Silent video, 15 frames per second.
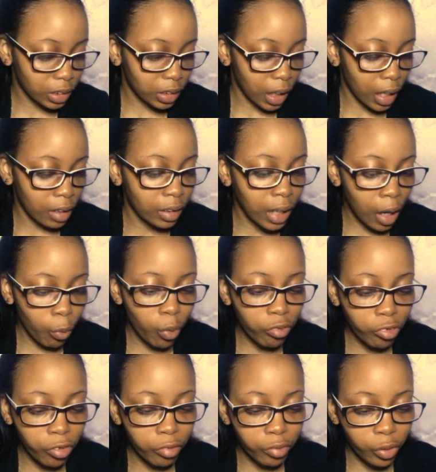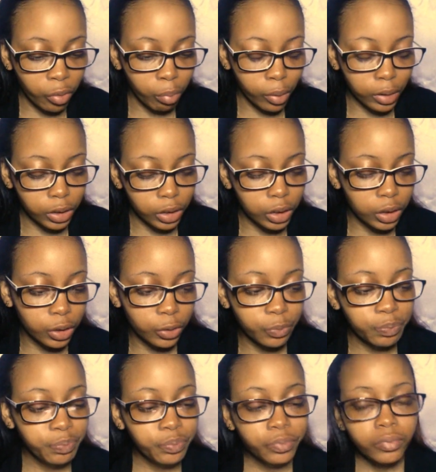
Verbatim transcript: I got one for review and purchased 2.